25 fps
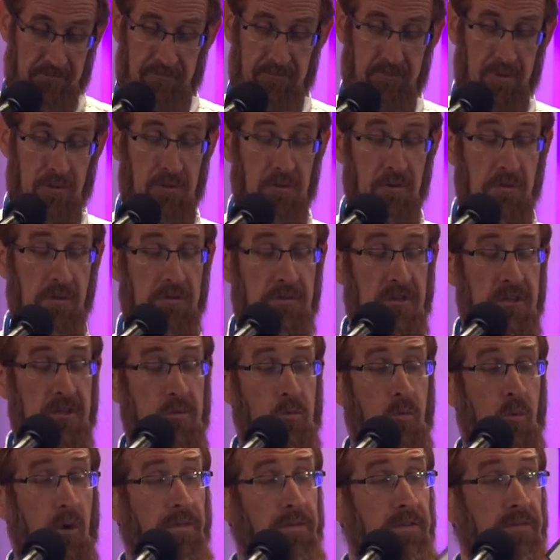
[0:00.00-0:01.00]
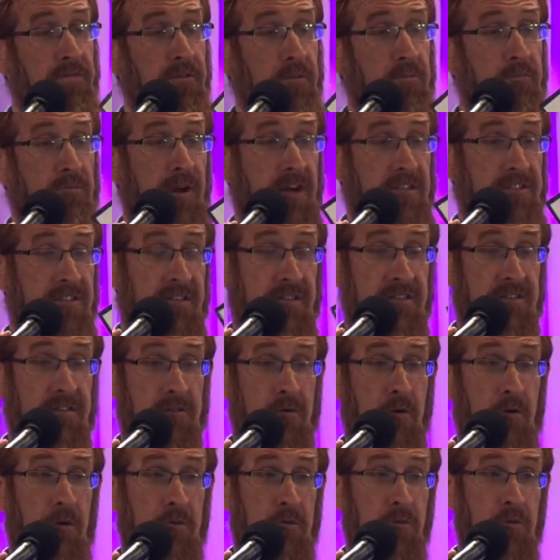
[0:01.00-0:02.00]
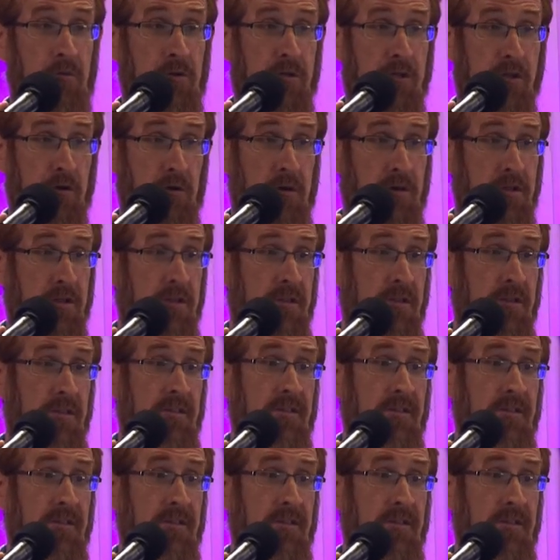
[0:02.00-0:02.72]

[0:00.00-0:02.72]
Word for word: produced this wonderful project called Root Source